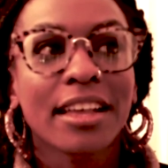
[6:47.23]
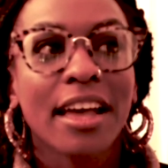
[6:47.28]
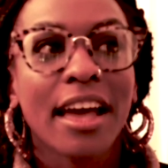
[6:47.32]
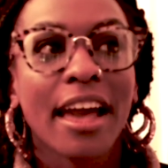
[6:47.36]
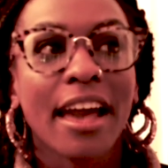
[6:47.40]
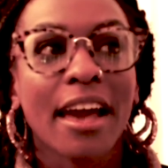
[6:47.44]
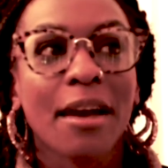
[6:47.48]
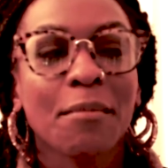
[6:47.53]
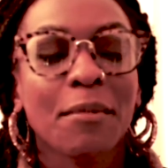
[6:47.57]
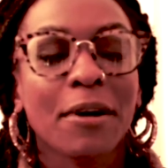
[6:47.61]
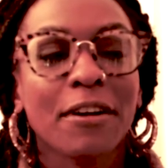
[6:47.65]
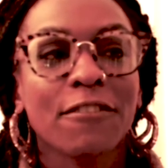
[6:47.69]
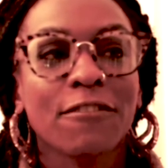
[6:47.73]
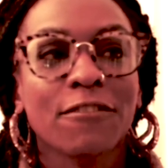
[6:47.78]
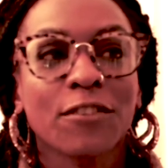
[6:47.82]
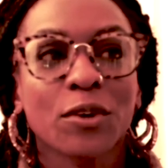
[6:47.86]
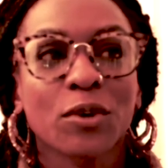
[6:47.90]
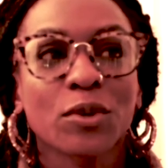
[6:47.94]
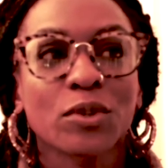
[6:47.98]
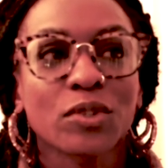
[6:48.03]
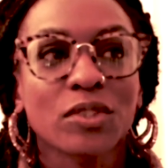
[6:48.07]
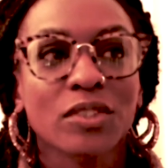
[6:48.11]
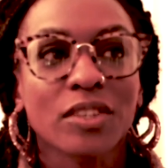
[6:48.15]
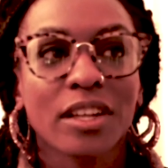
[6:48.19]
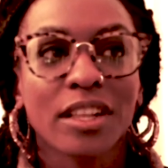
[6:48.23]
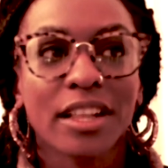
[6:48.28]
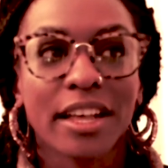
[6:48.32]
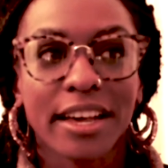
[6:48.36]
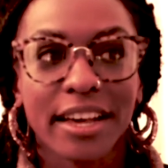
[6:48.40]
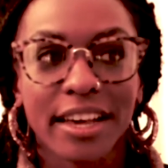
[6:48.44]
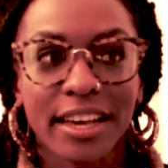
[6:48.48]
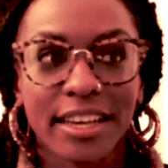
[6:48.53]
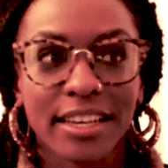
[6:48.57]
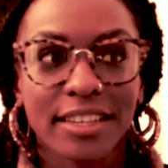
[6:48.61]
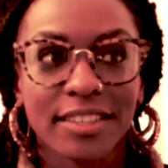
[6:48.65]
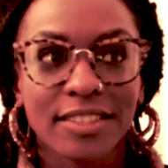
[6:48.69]
had my first
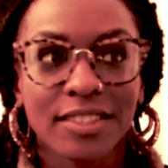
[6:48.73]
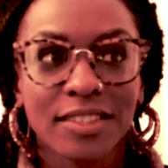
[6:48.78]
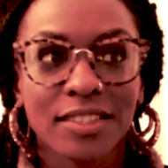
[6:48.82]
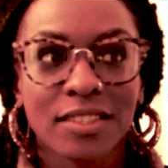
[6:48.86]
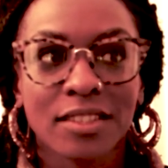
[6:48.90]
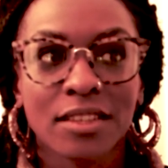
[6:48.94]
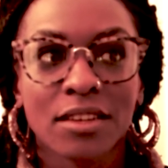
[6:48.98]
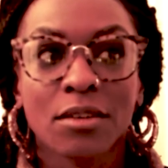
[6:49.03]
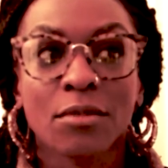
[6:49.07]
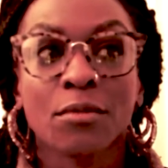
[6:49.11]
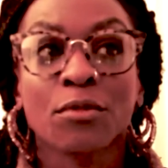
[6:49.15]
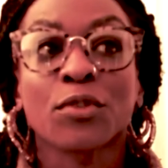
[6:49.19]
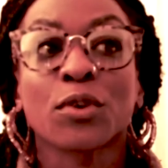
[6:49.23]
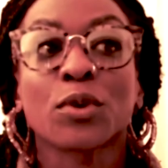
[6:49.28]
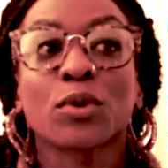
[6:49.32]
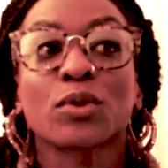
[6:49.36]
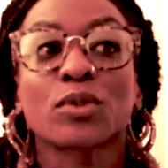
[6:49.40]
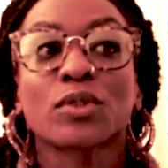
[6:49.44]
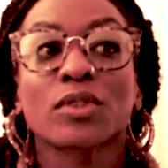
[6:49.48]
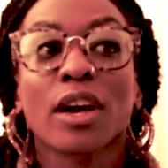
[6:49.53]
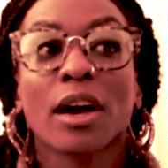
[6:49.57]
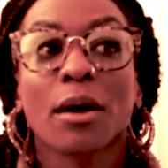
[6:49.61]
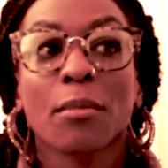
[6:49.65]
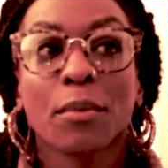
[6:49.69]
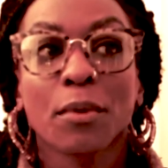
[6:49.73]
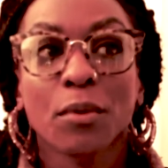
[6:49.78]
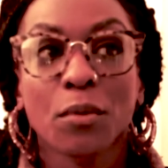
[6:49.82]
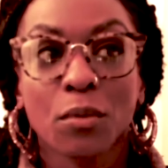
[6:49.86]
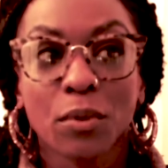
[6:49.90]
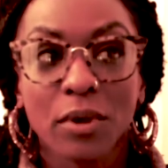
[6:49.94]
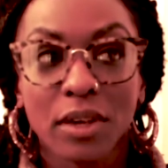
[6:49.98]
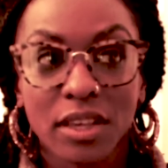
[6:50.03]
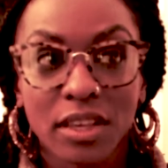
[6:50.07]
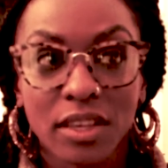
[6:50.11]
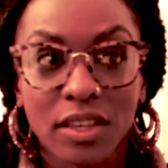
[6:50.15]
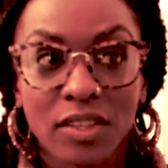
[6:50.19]
class, first couple
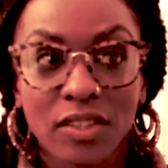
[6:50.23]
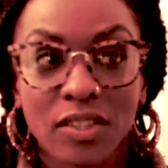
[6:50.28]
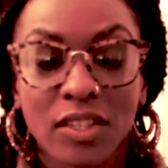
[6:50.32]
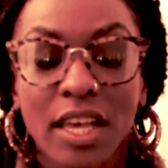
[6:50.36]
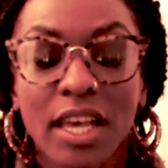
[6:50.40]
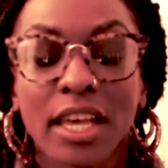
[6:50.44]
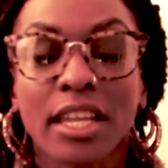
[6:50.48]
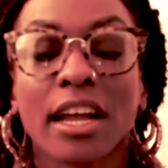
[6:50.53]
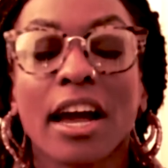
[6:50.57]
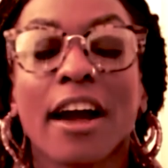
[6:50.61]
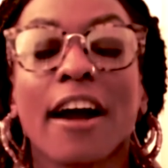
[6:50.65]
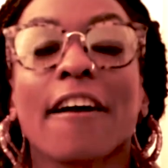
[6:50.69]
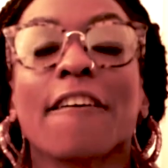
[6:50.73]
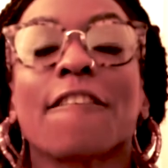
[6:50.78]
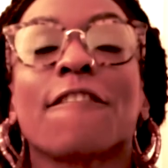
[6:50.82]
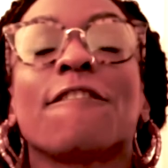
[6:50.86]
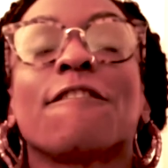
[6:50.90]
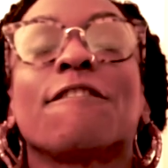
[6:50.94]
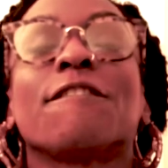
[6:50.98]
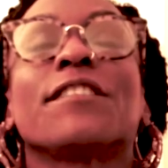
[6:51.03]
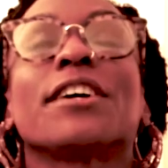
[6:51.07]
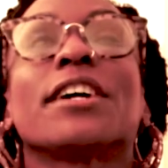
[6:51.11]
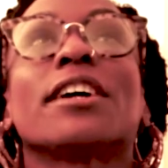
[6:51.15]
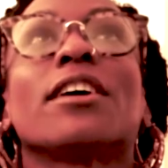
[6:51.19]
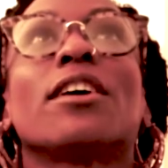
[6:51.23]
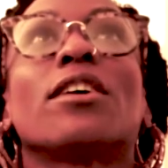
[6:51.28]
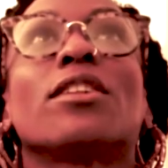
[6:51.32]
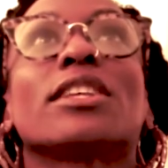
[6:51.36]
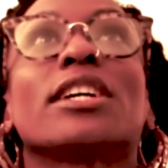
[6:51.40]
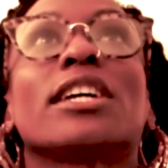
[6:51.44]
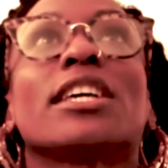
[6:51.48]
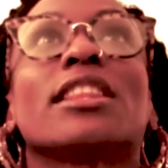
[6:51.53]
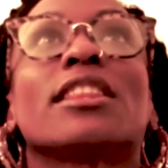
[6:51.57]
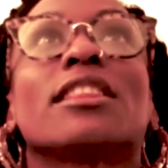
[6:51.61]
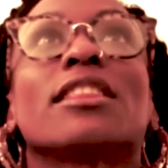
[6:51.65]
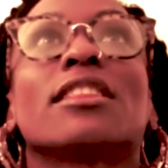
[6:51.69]
weeks, and I fell
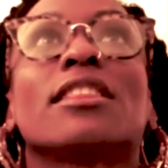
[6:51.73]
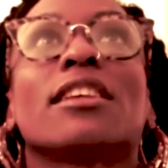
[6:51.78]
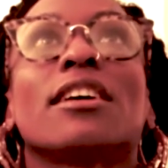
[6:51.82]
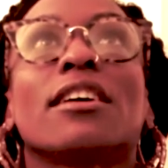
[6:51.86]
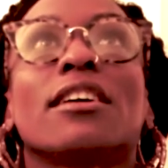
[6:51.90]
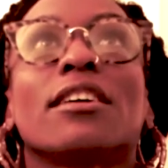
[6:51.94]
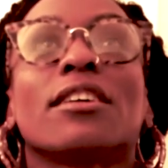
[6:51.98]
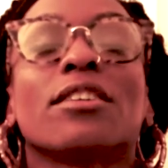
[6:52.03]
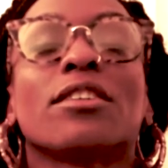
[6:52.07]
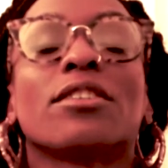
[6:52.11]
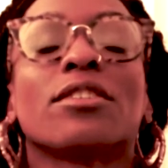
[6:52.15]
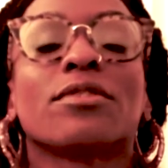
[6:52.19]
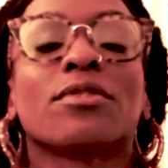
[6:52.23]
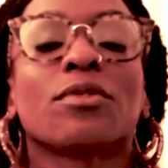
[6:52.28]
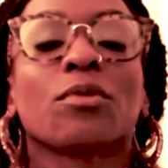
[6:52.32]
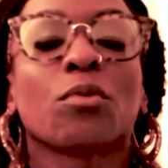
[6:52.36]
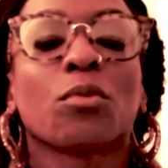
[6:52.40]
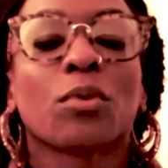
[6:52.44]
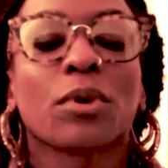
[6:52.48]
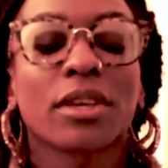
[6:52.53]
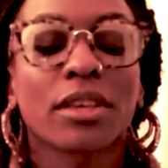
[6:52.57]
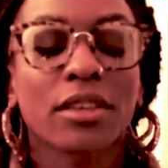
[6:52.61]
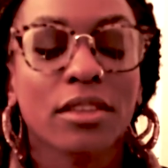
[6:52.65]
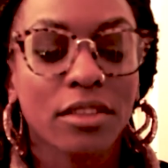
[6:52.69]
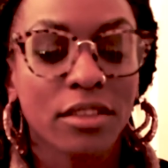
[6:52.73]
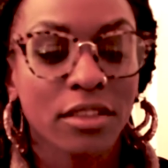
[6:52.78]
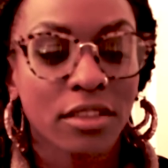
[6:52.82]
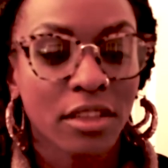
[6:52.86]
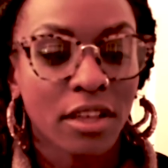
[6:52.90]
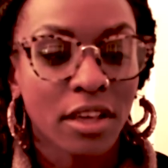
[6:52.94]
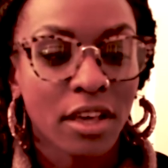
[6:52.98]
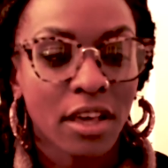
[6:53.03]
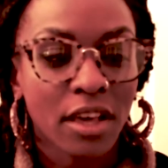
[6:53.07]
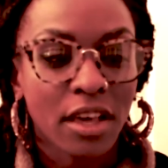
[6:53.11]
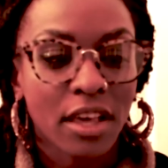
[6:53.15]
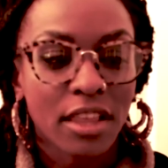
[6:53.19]
in love with
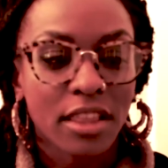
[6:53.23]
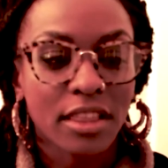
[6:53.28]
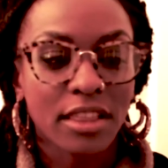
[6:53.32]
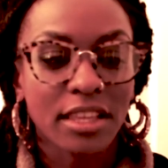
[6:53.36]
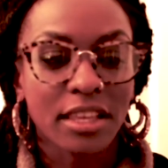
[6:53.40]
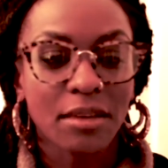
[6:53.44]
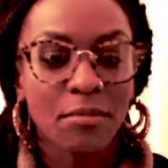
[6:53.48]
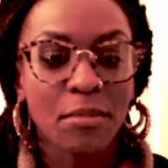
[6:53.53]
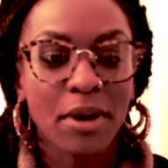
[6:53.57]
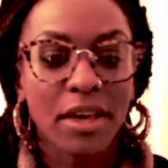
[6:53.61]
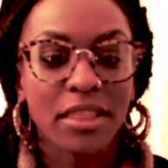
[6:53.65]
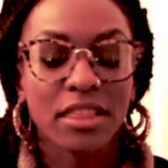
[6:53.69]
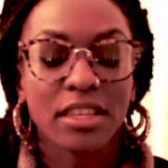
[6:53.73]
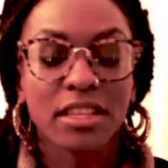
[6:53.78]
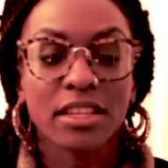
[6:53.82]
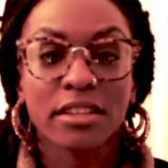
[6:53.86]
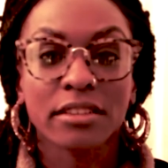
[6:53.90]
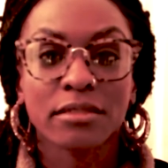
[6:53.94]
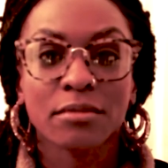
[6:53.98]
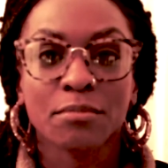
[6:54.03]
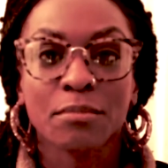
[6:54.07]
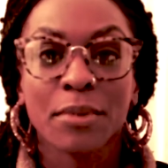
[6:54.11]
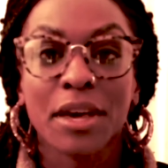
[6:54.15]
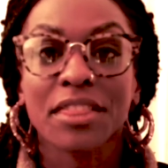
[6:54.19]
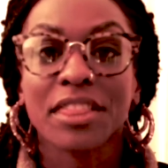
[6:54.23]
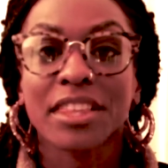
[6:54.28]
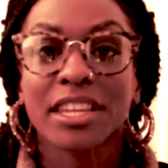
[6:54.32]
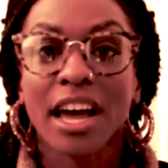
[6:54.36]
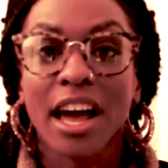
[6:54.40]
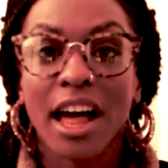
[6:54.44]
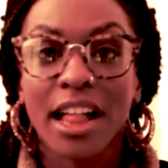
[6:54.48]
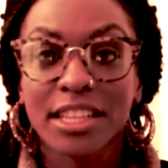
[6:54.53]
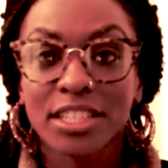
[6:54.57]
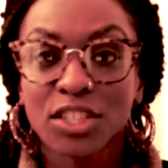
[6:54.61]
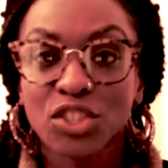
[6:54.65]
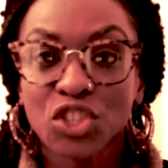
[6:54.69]
the
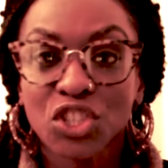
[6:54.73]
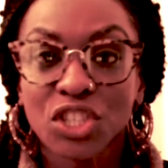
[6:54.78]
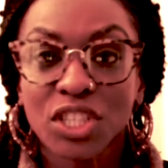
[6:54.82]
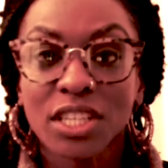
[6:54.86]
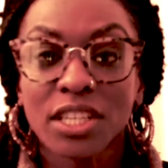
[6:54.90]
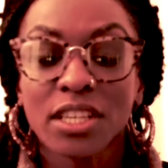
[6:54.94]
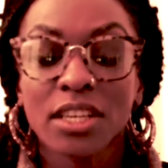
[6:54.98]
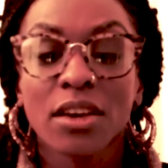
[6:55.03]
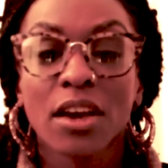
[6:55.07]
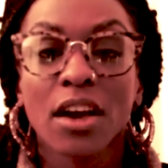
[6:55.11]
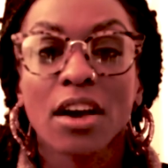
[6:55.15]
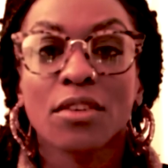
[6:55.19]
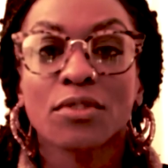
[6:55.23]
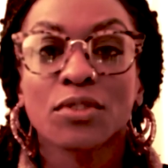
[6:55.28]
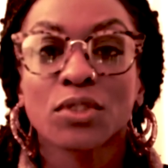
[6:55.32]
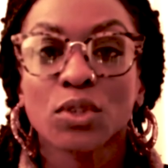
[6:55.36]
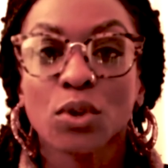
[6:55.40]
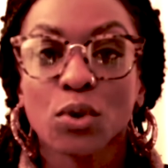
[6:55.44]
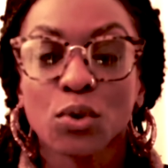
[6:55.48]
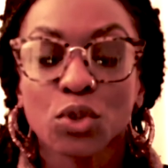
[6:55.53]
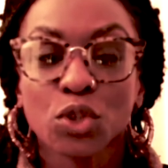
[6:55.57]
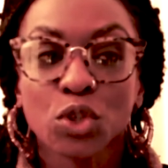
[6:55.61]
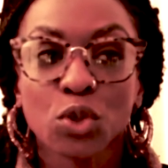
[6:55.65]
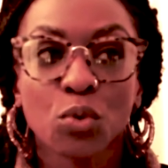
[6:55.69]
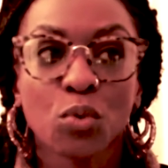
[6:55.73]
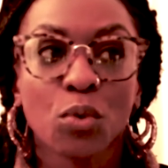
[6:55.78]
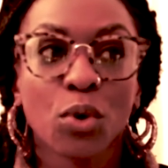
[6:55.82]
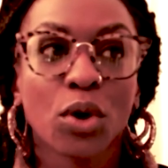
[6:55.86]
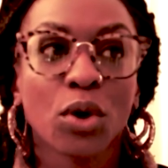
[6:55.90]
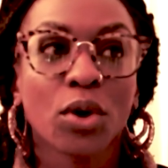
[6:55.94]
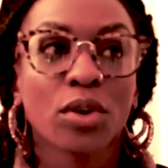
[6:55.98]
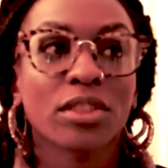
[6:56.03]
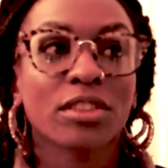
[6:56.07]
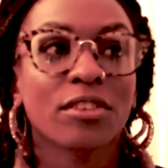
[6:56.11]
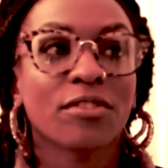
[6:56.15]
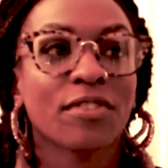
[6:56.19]
methodology of social
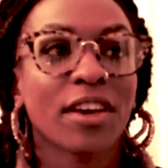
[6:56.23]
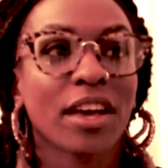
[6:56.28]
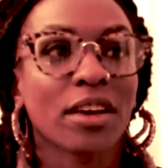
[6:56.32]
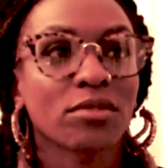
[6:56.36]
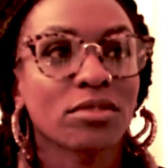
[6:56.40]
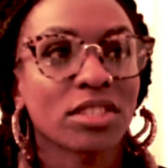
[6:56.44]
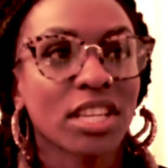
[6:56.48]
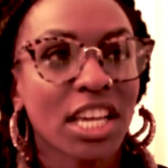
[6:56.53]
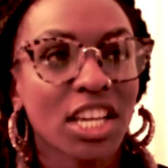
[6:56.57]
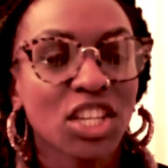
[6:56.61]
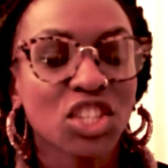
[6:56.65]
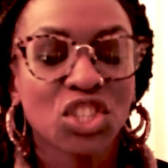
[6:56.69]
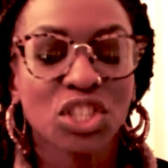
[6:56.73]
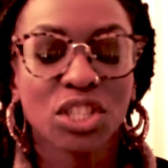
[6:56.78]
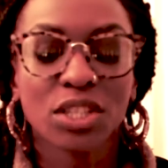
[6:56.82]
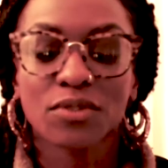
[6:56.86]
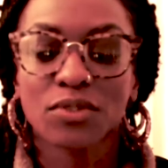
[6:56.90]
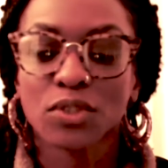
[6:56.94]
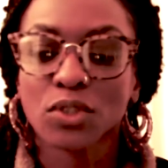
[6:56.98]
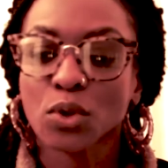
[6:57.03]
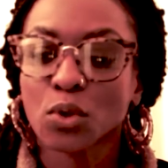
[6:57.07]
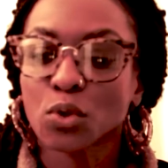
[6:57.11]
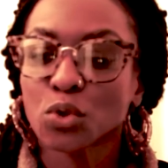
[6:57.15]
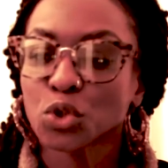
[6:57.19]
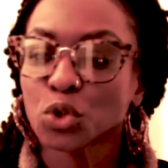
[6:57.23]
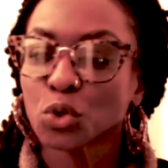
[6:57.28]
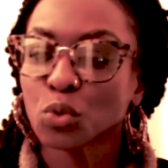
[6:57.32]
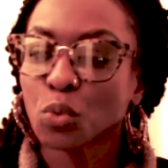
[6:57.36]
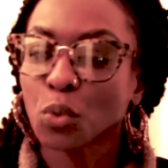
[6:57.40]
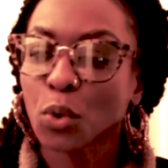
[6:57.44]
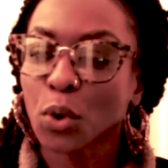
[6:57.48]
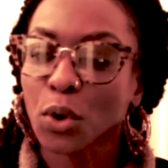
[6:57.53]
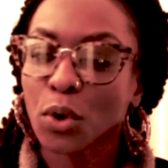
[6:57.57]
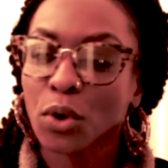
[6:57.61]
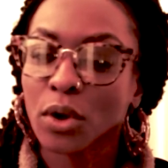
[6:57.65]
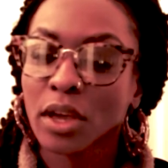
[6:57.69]
work, the foundation of social
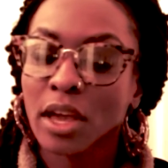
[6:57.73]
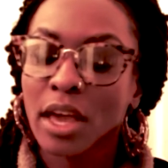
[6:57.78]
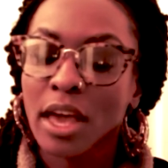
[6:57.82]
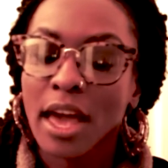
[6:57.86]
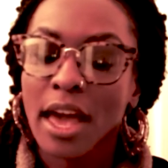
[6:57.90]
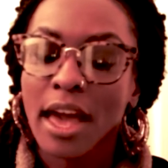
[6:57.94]
work,